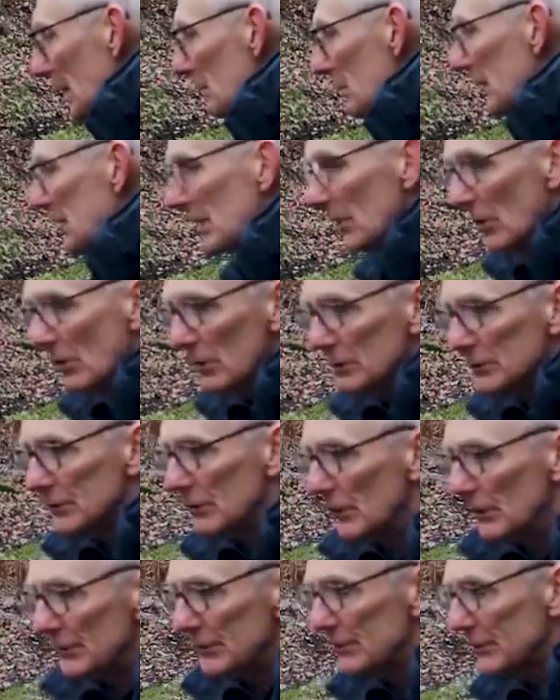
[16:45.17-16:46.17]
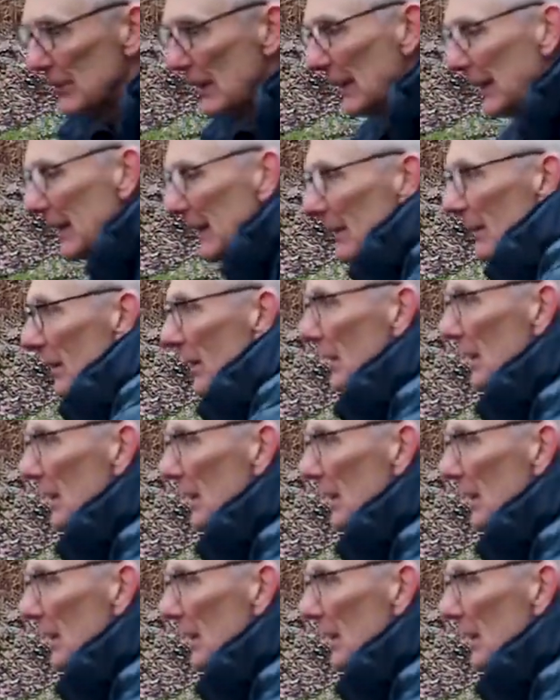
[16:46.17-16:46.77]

We can also start